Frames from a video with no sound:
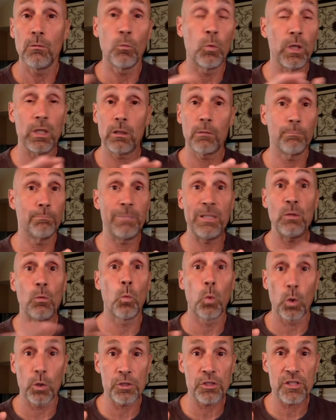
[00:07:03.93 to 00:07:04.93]
will be
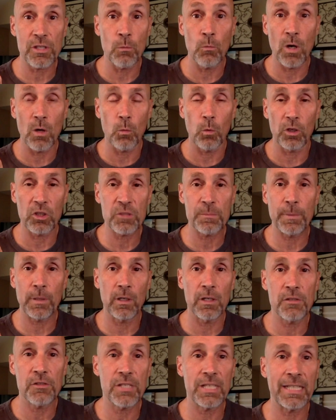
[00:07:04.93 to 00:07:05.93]
worse than what we're
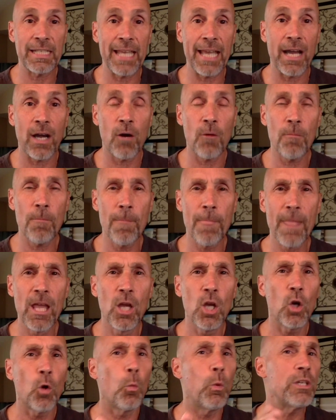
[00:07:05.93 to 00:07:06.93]
experiencing now.
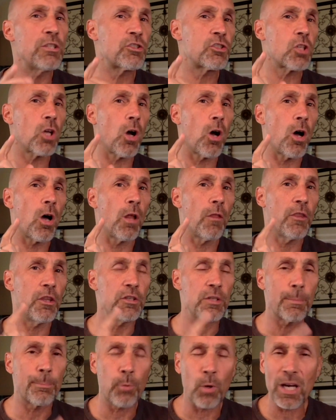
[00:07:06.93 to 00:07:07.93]
We saw the
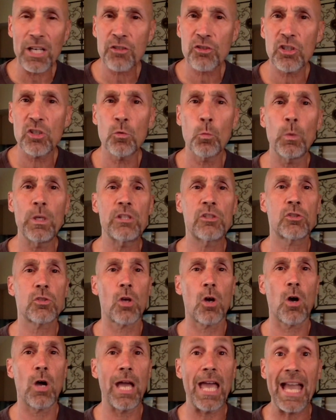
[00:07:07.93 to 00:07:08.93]
depression, we
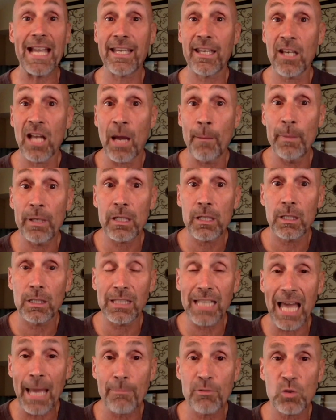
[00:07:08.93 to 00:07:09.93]
saw economic
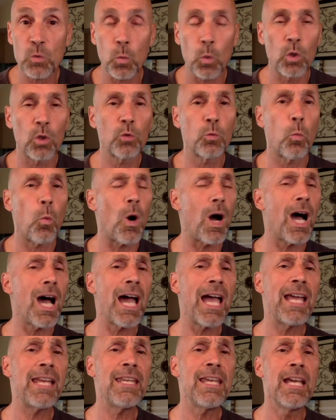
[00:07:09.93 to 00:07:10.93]
collapse
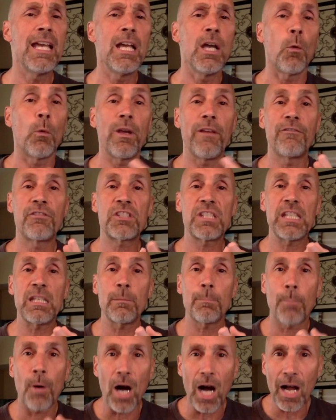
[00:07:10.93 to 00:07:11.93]
worldwide, we've
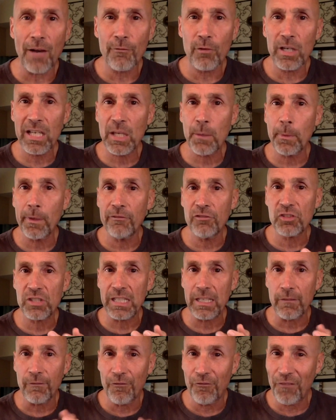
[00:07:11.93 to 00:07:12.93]
seen poverty, we've
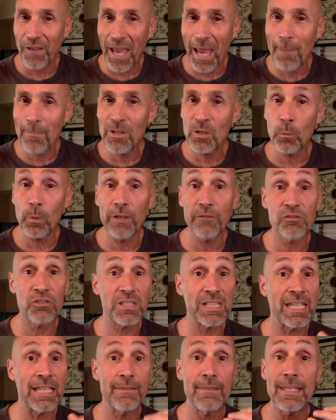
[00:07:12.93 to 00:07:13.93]
seen famine, we've
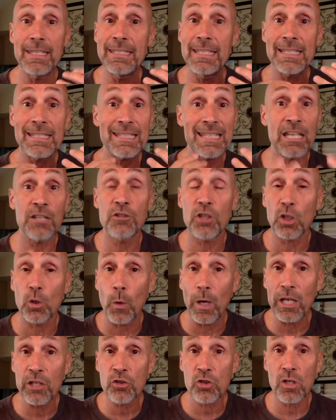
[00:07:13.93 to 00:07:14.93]
seen the
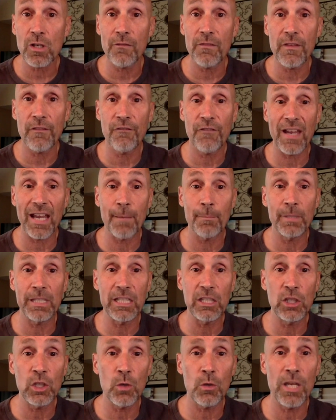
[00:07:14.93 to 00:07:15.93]
disintegration of the family
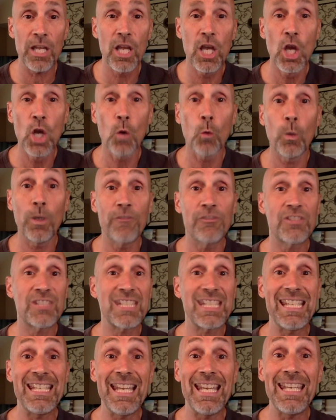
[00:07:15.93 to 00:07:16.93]
unit, we've
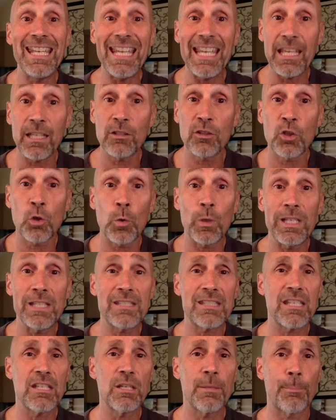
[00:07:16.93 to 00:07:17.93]
seen an
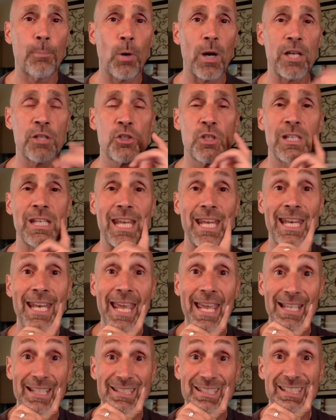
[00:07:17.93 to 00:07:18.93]
increase in depression and
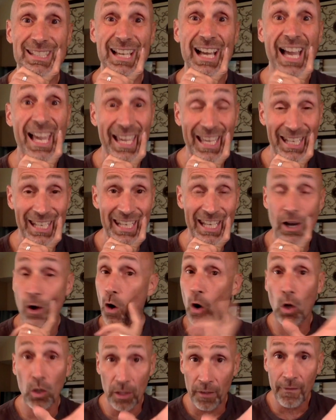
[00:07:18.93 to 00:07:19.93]
anxiety
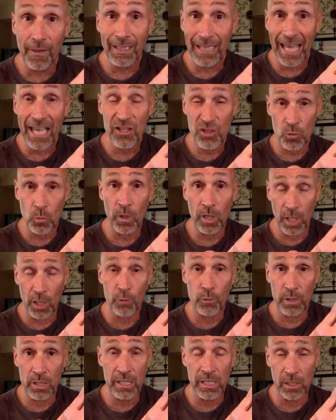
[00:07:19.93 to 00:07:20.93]
all in the last
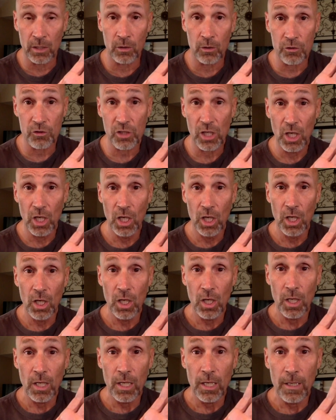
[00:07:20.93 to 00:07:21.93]
100 years.
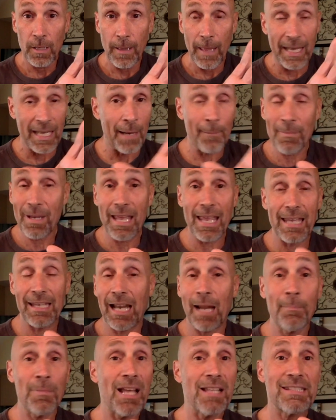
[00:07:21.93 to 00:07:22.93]
And I'm, not, and
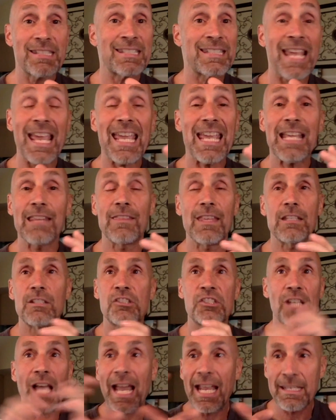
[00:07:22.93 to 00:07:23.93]
I'm not saying that
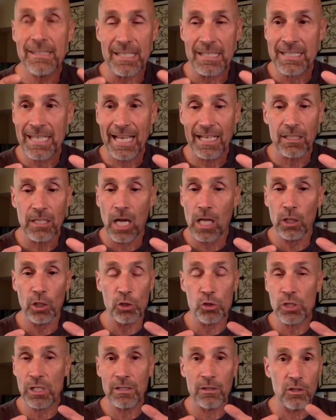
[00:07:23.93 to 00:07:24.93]
science and
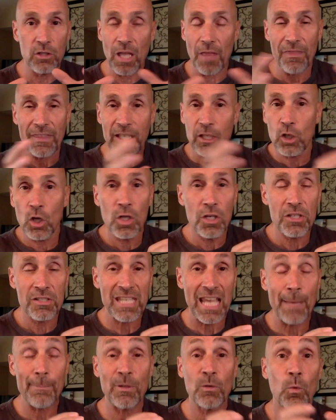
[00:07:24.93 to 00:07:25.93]
technology and nothing good has
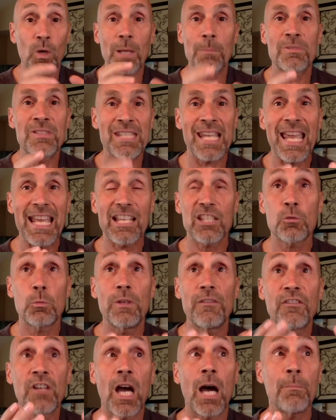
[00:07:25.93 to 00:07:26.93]
happened. What I'm saying is
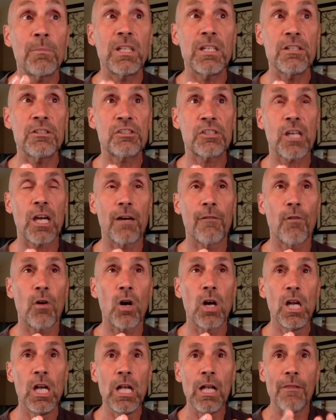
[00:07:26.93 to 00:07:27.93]
we've come to
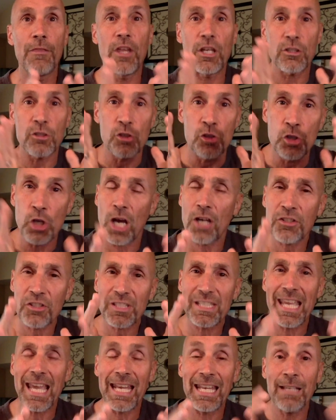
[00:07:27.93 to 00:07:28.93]
discover that
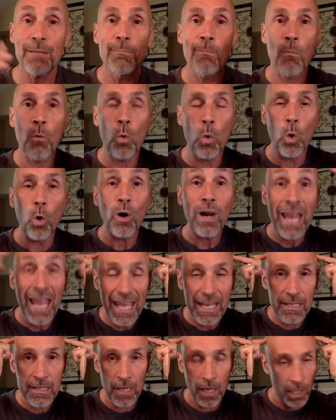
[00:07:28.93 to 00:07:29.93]
just getting more
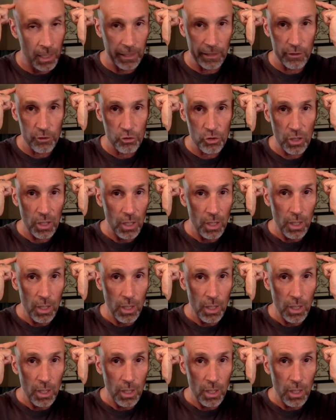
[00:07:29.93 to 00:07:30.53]
head knowledge,